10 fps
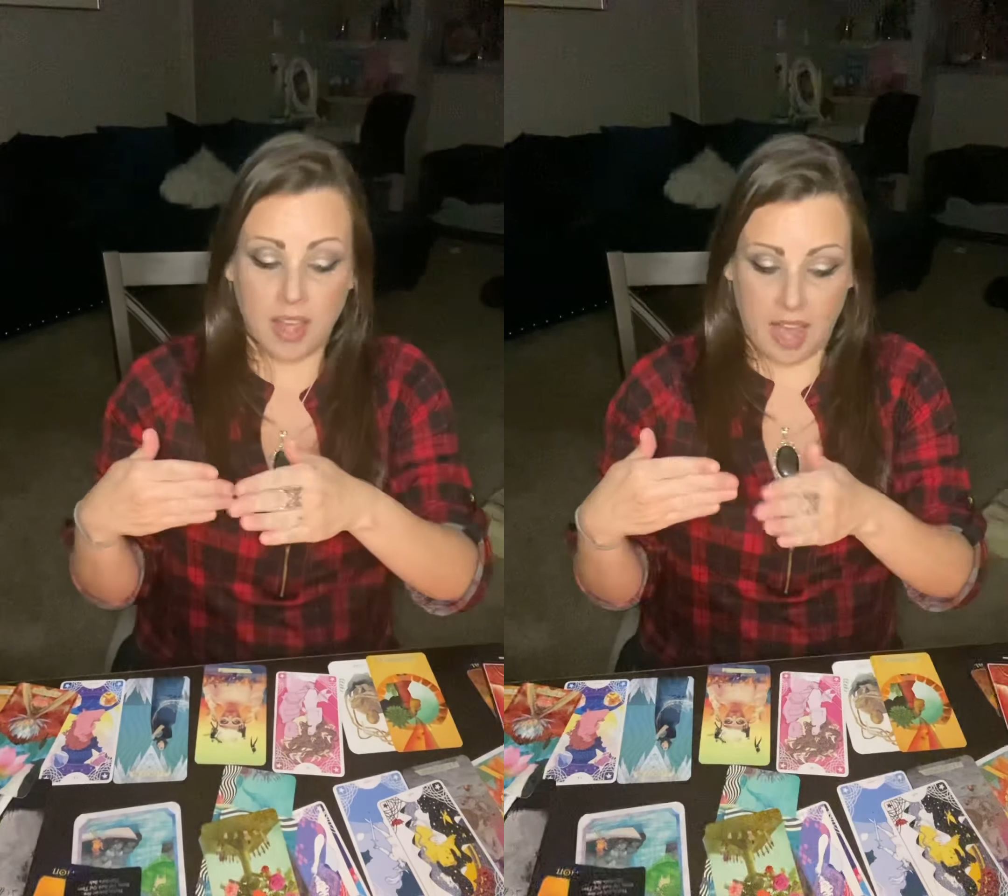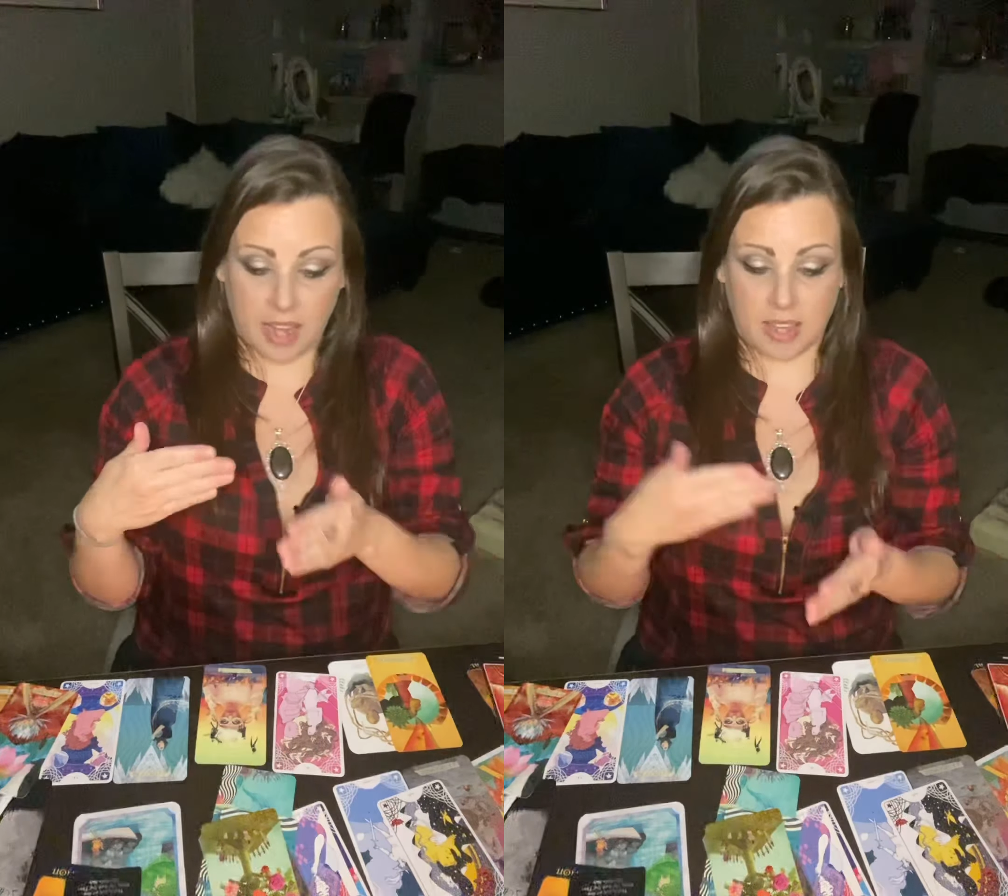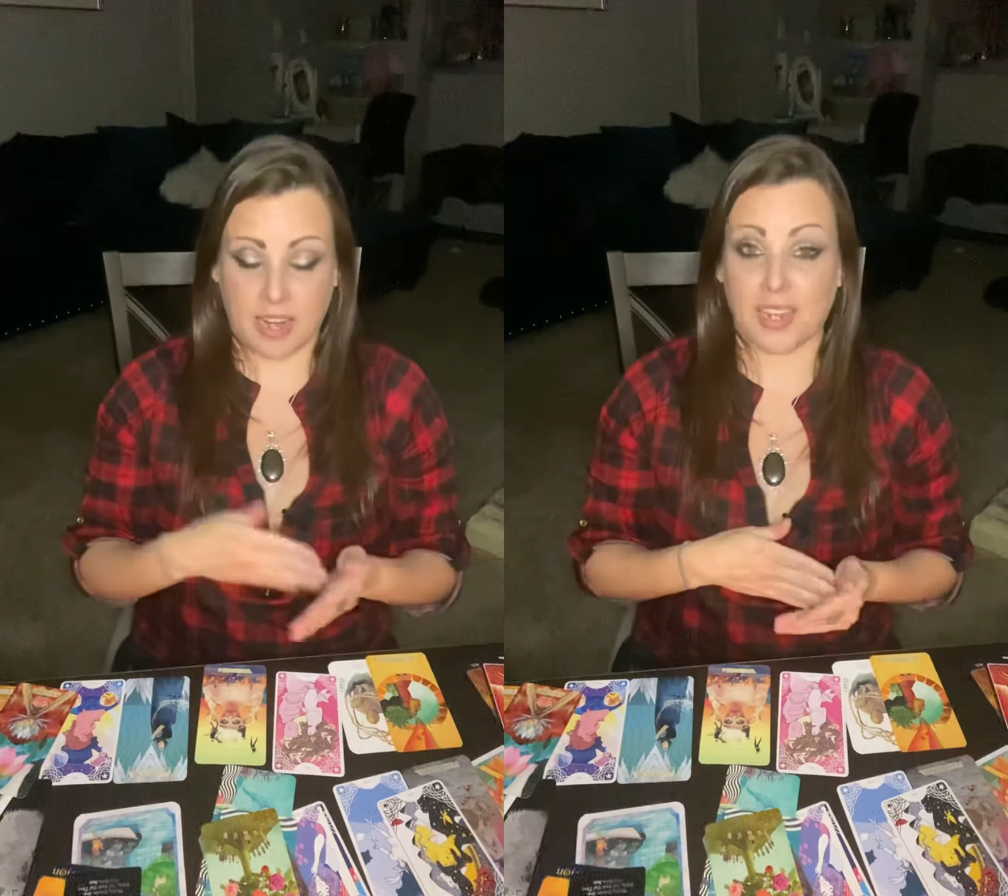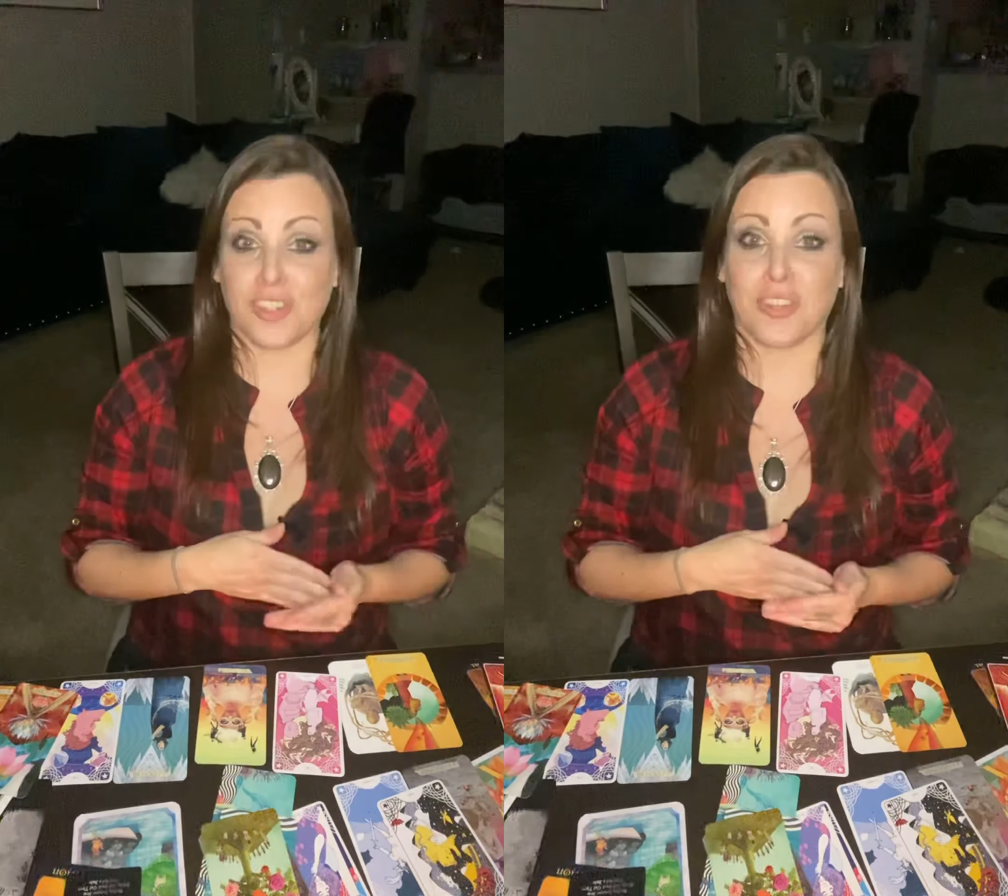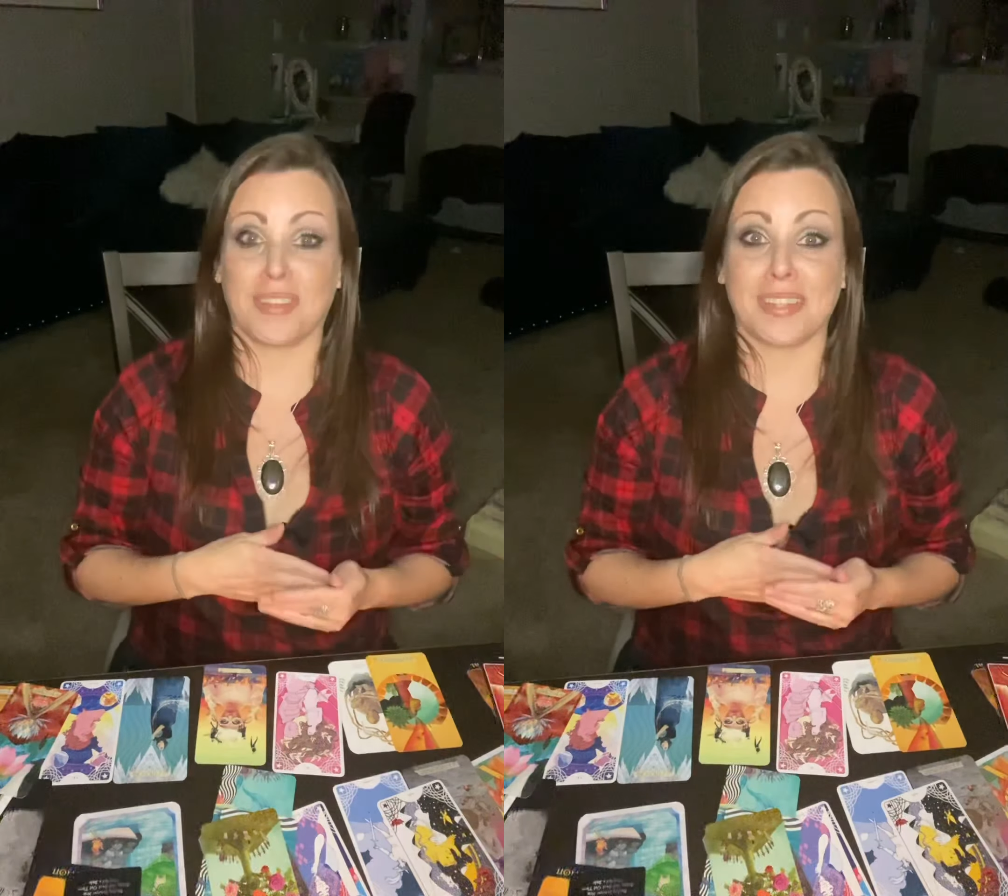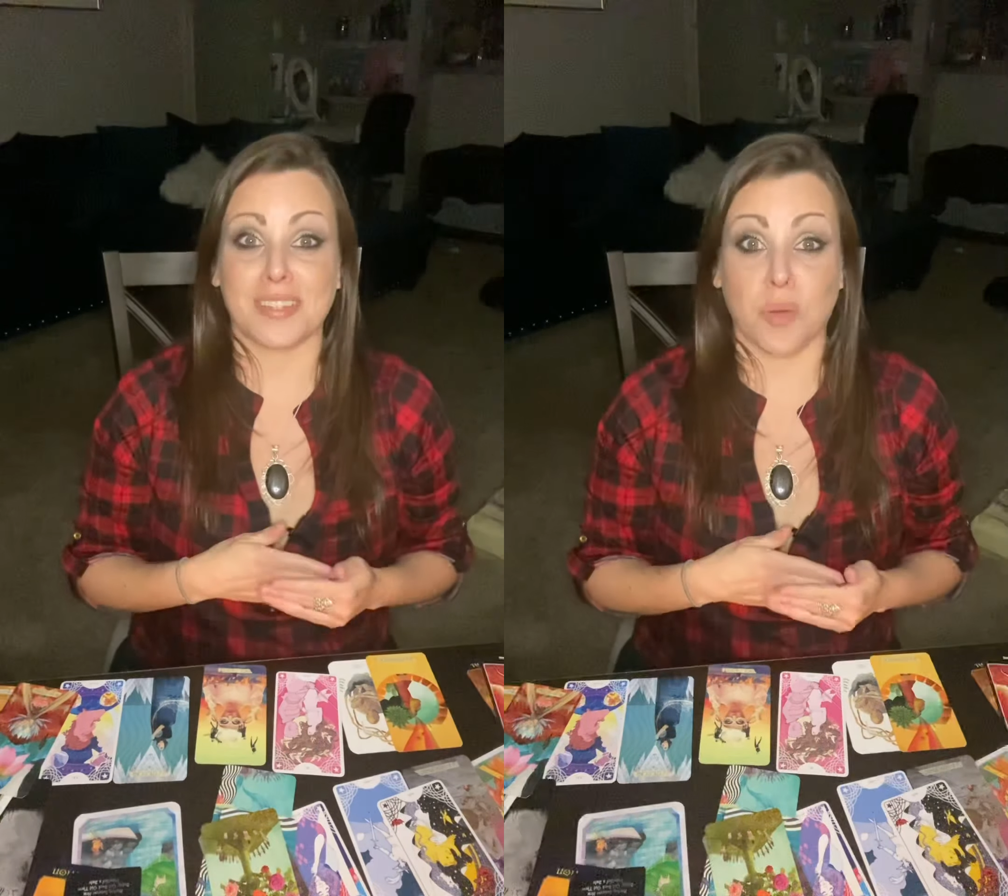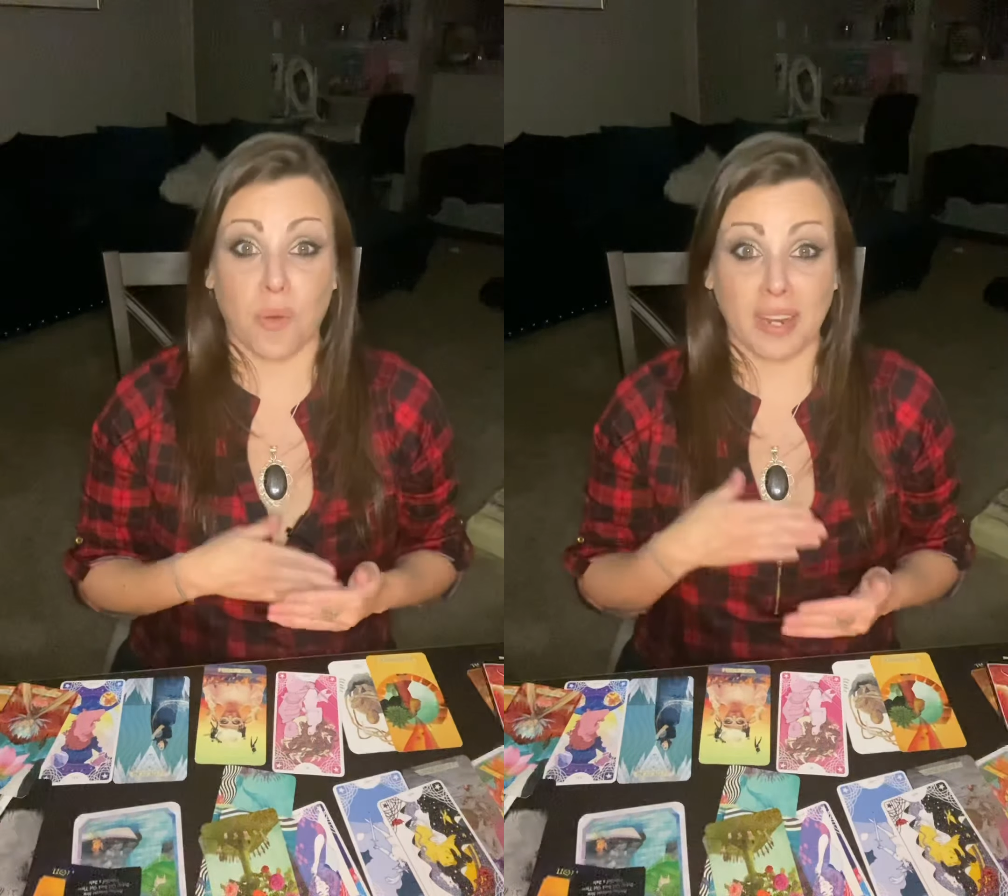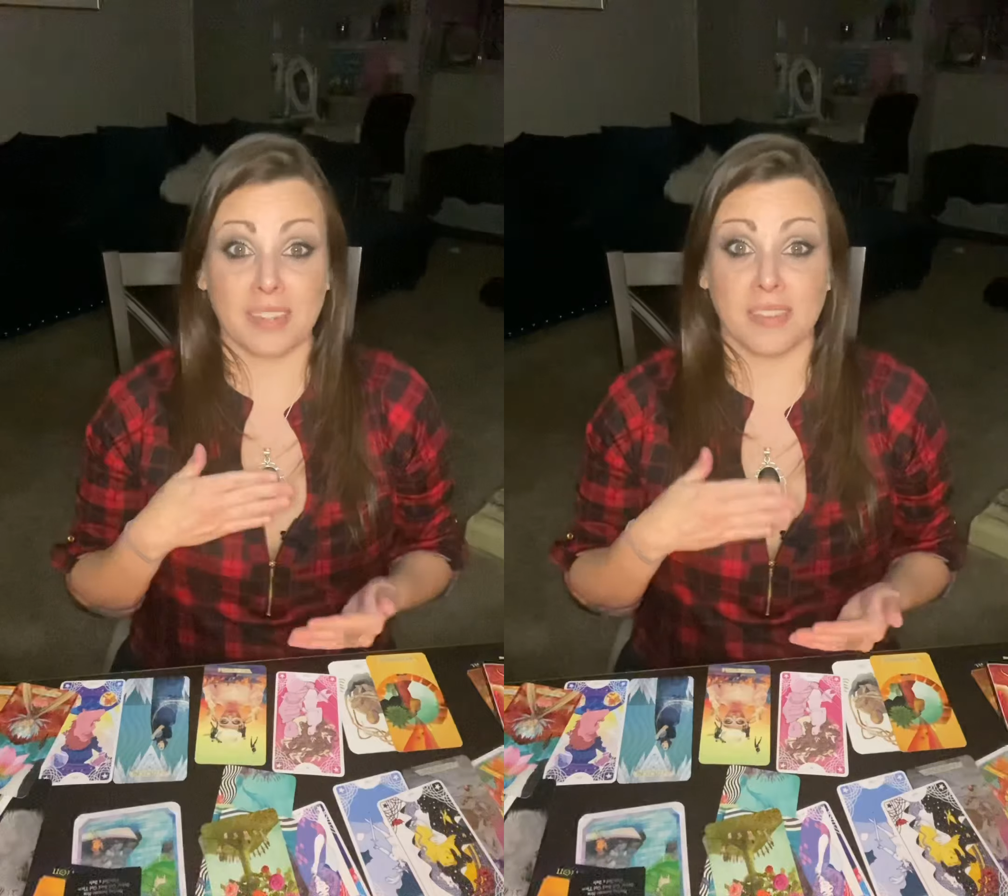a connection that's going